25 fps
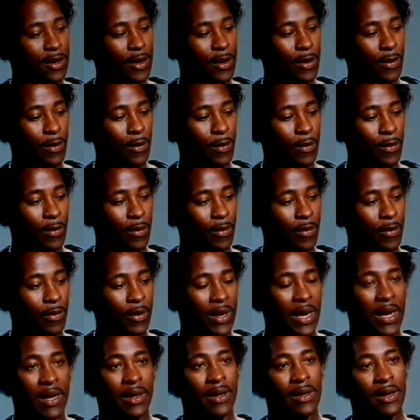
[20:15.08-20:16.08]
you know,
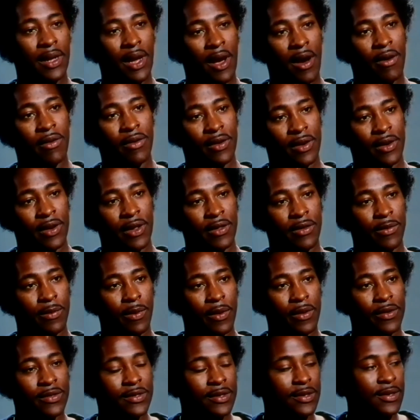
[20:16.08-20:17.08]
when I had encountered another
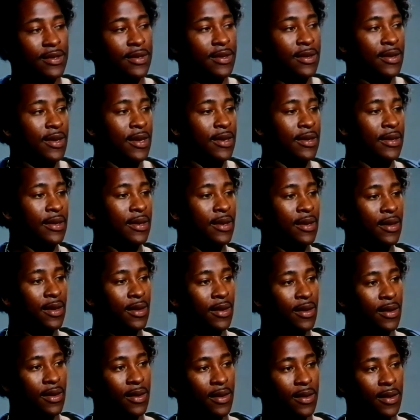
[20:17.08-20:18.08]
person that,
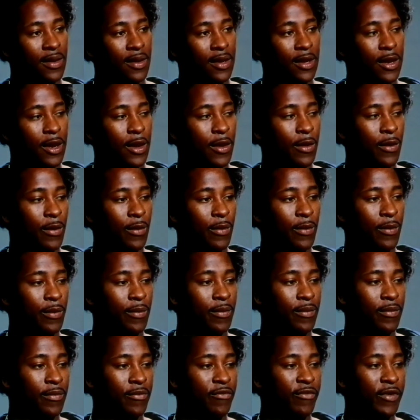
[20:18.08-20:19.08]
you know,
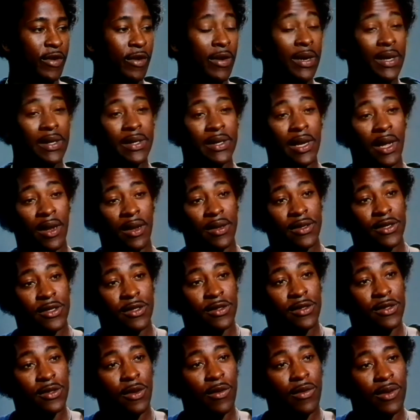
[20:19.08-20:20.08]
very
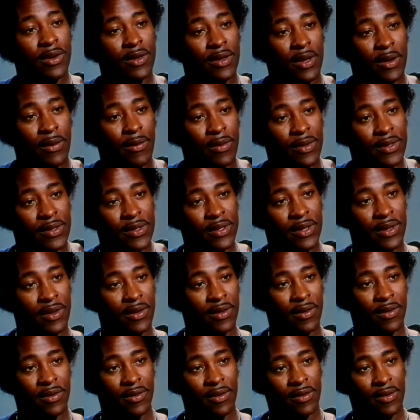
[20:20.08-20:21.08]
intelligent sort that was
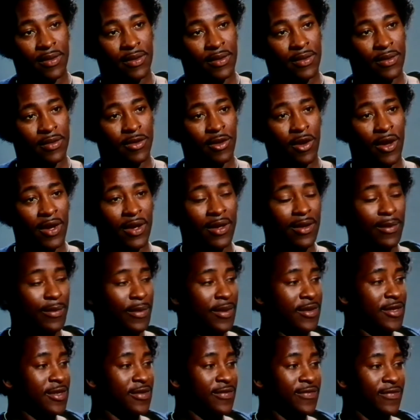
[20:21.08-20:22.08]
talking a
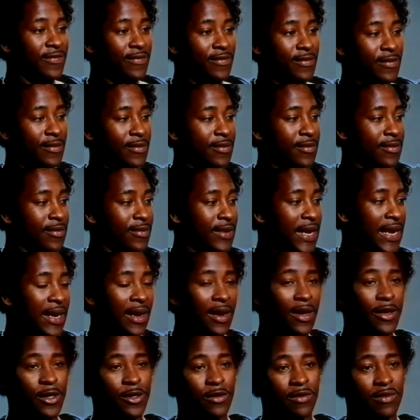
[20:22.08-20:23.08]
bunch of
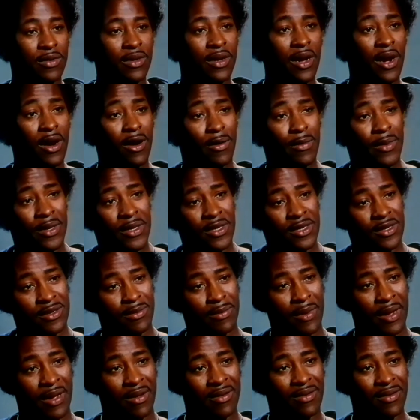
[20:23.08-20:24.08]
intellectual garbage
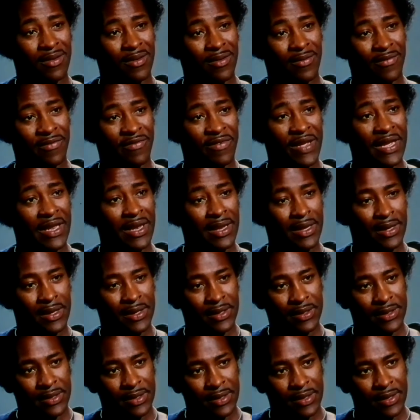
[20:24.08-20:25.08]
about
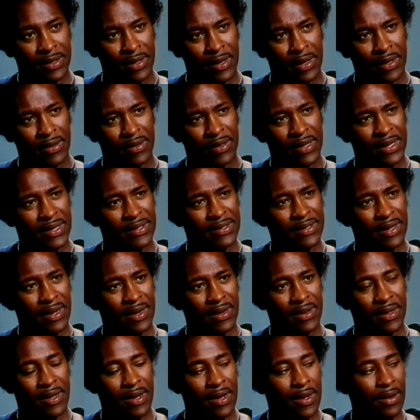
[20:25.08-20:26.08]
feelings and things
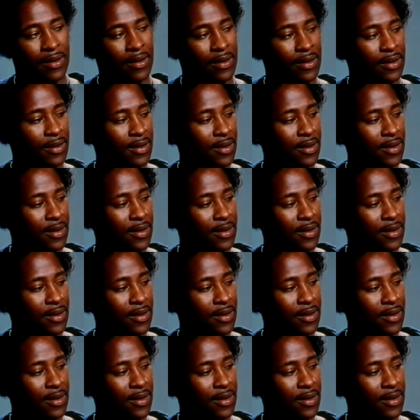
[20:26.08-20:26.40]
like that,